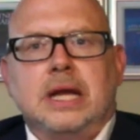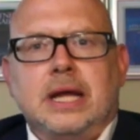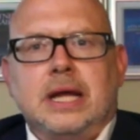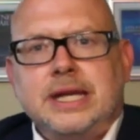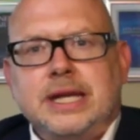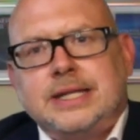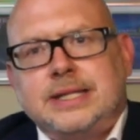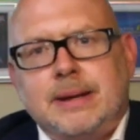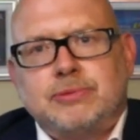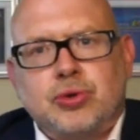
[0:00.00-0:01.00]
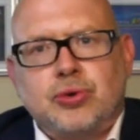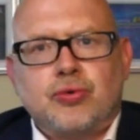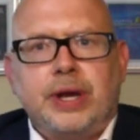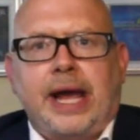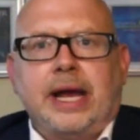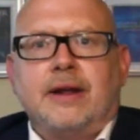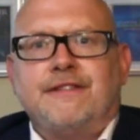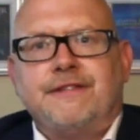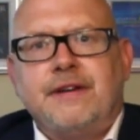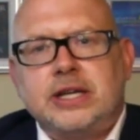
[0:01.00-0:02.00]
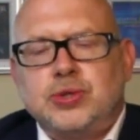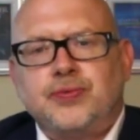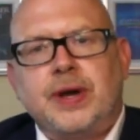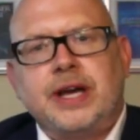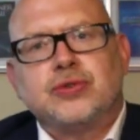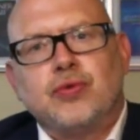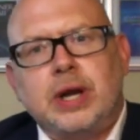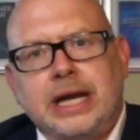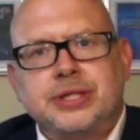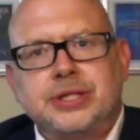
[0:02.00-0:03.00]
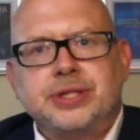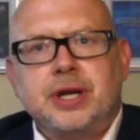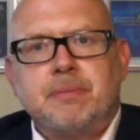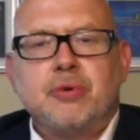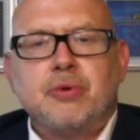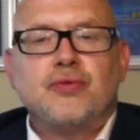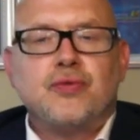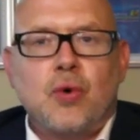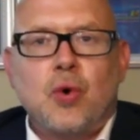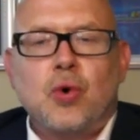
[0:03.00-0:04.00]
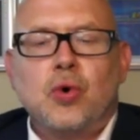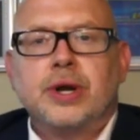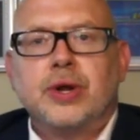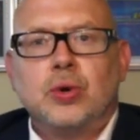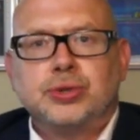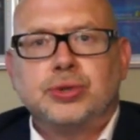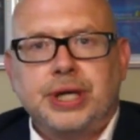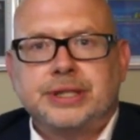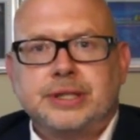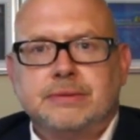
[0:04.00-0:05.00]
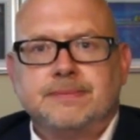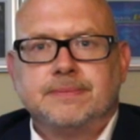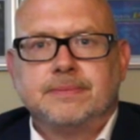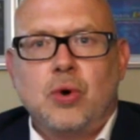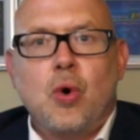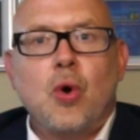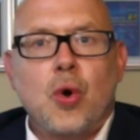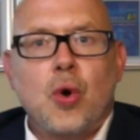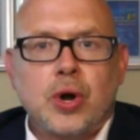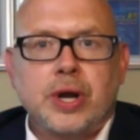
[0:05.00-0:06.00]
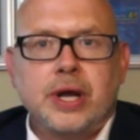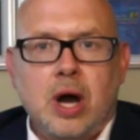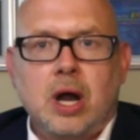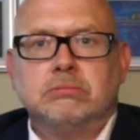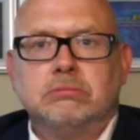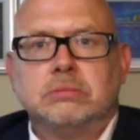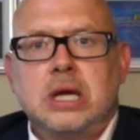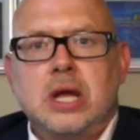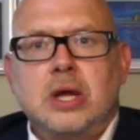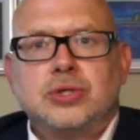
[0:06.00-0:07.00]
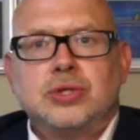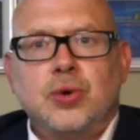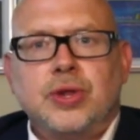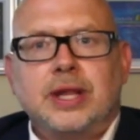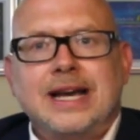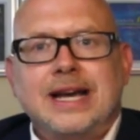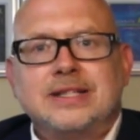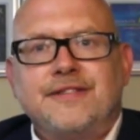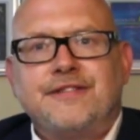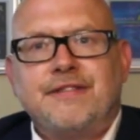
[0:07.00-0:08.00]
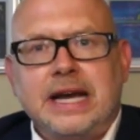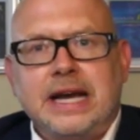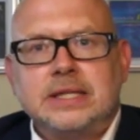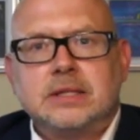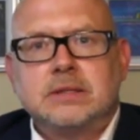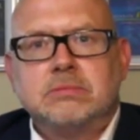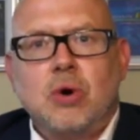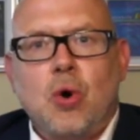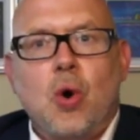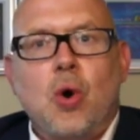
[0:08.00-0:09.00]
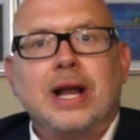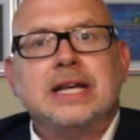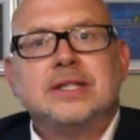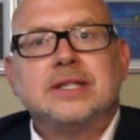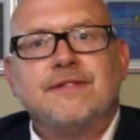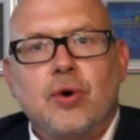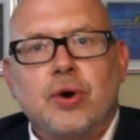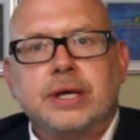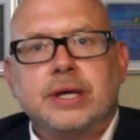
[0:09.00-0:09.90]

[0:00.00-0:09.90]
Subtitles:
Take steps to create a face-to-face relationship before negotiation or early on, so that there is a face or at least a voice